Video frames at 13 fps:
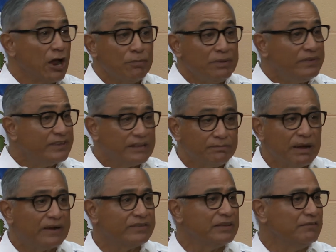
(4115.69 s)
will be
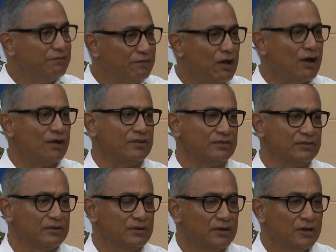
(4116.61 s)
setbacks and flaws,
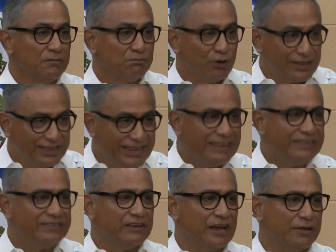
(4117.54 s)
but
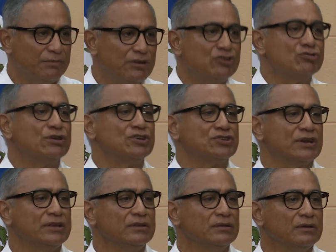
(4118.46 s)
this administration,